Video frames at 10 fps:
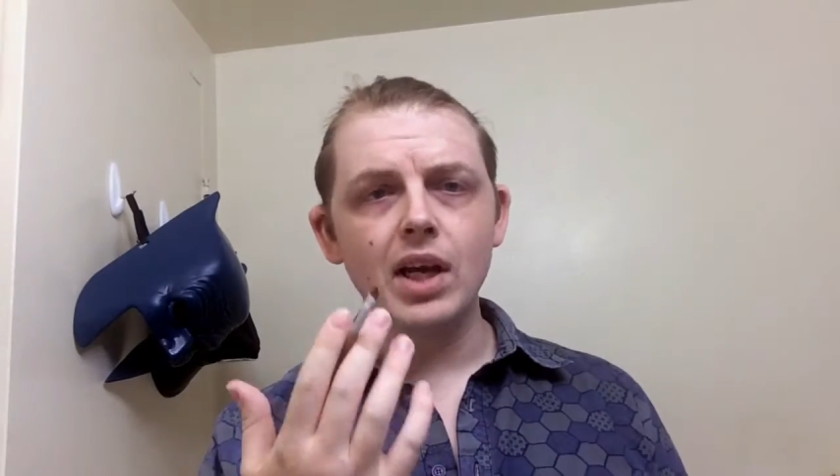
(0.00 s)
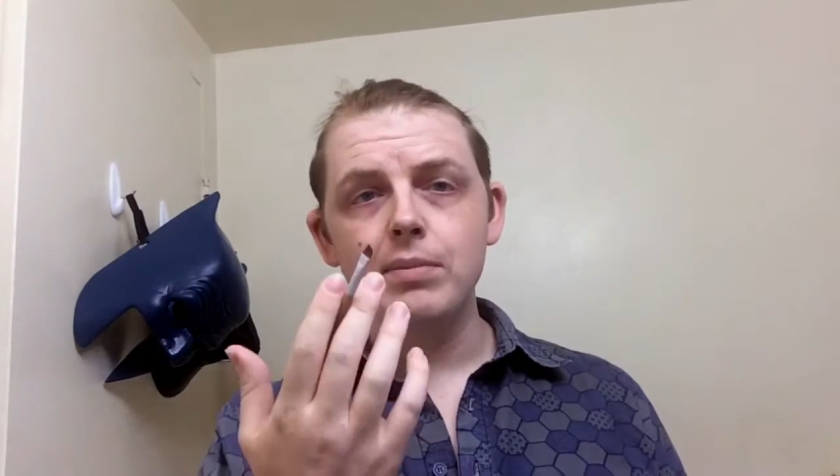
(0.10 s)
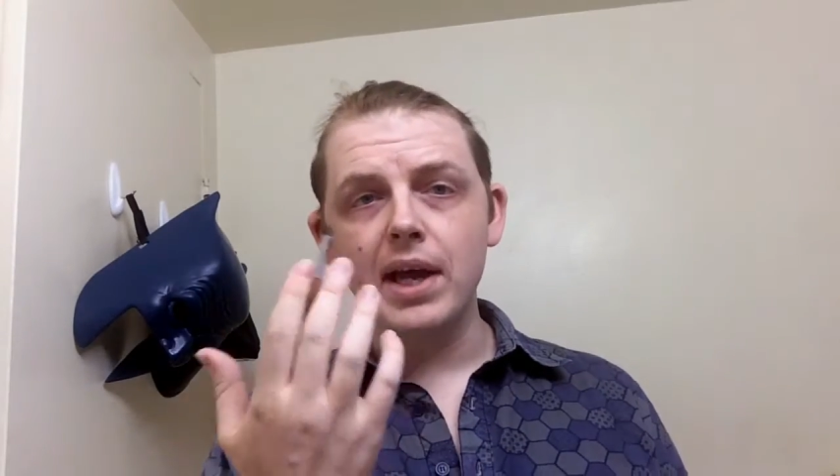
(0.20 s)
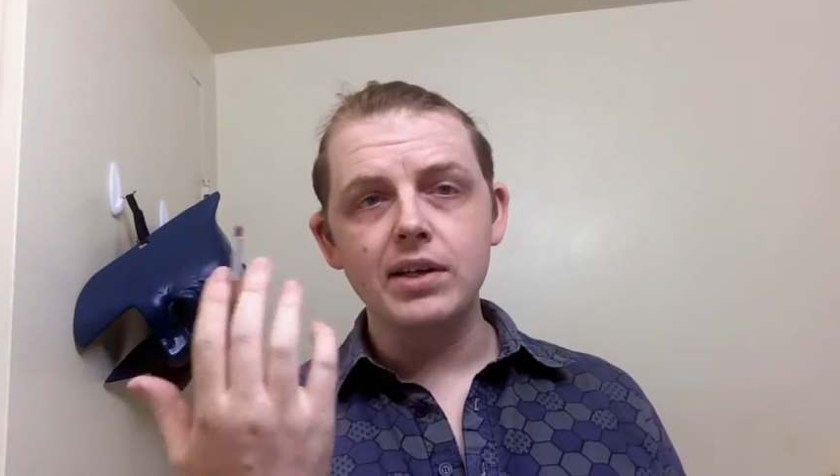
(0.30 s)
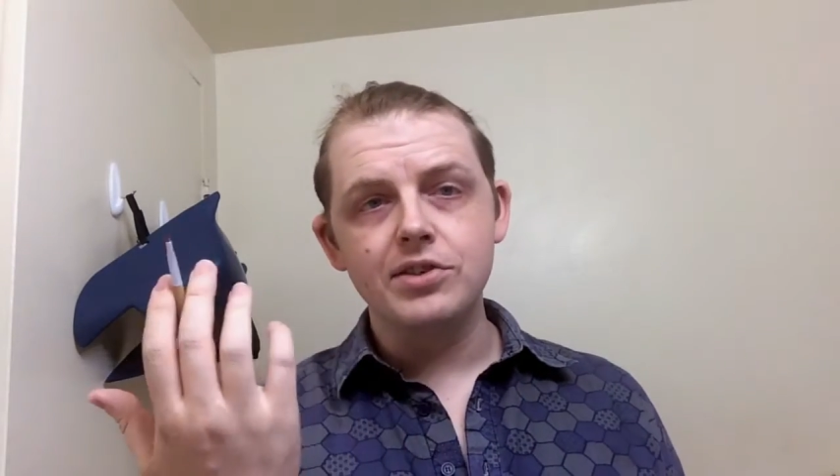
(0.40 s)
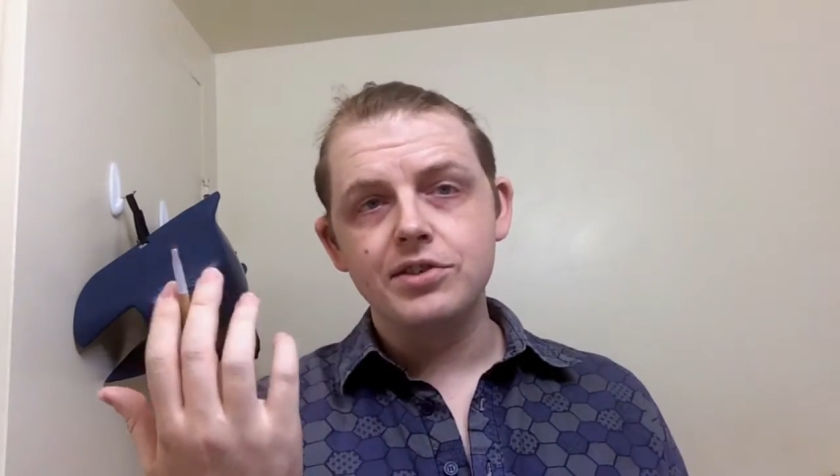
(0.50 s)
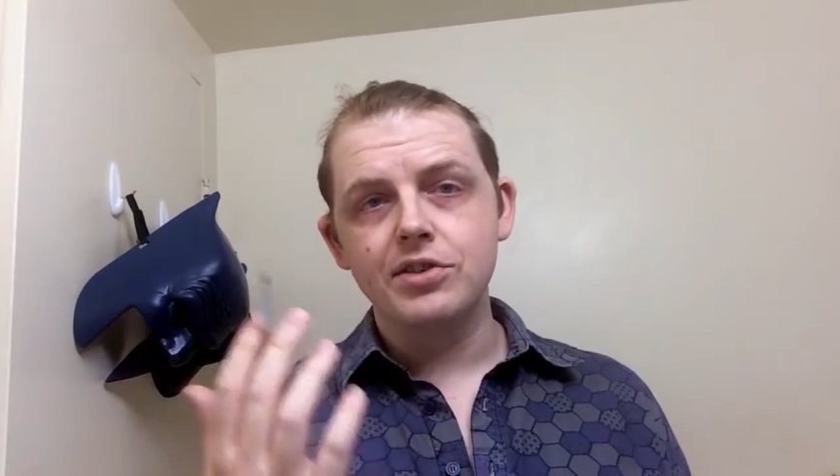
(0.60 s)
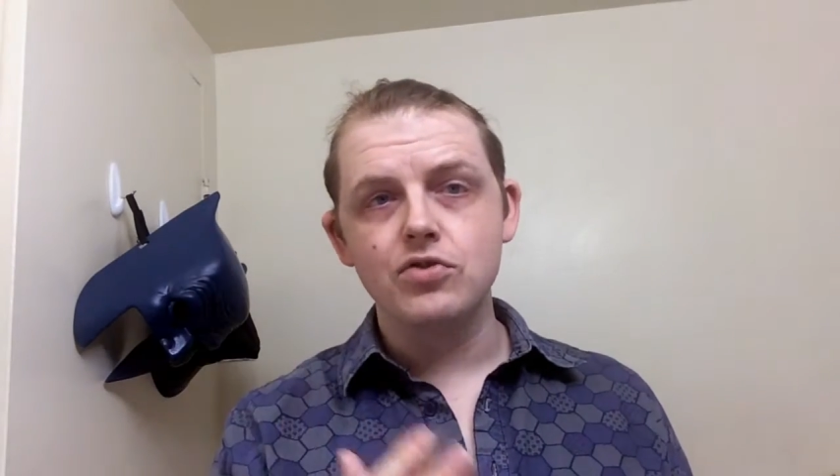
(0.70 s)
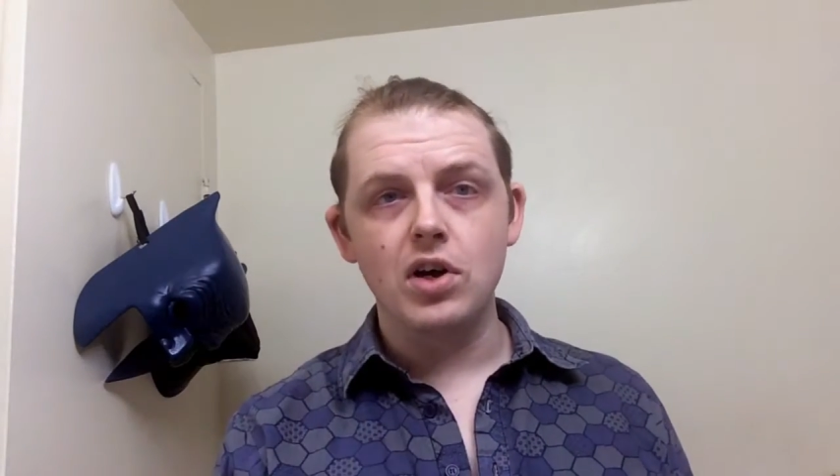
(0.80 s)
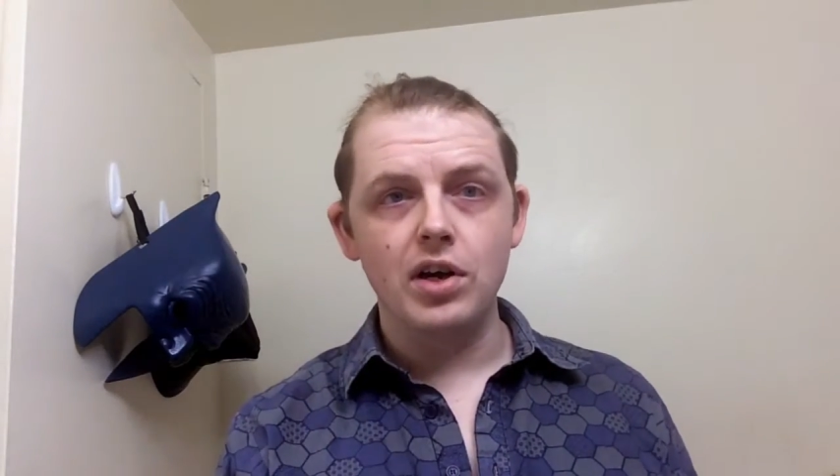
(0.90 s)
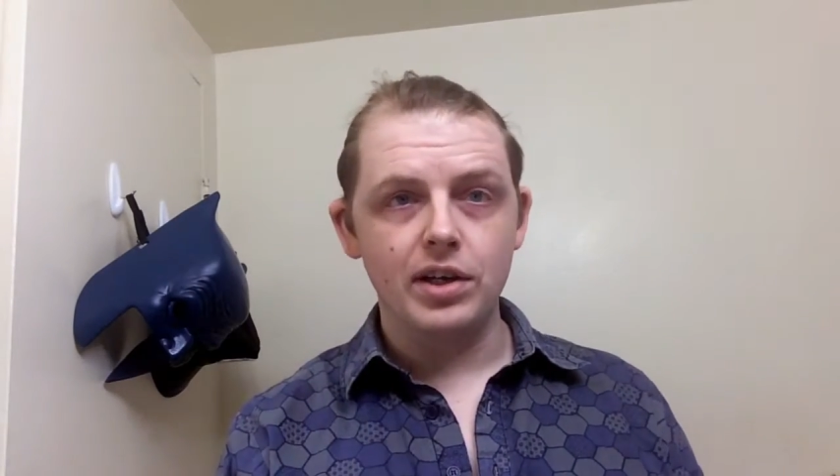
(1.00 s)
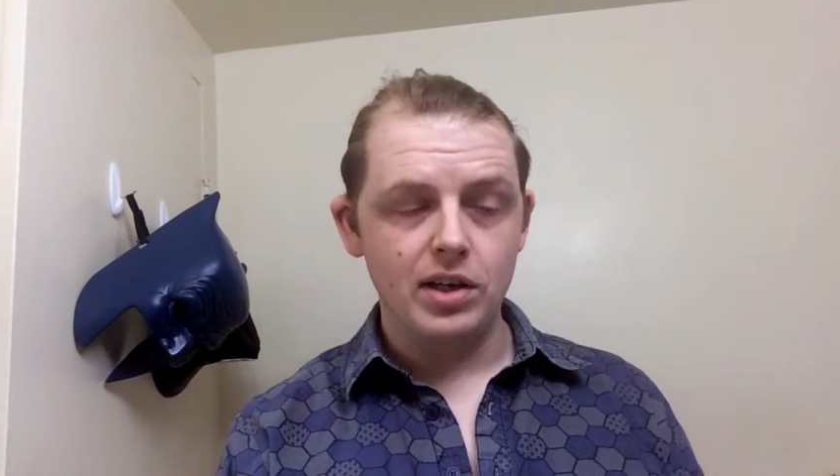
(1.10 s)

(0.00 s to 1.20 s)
And just to draw it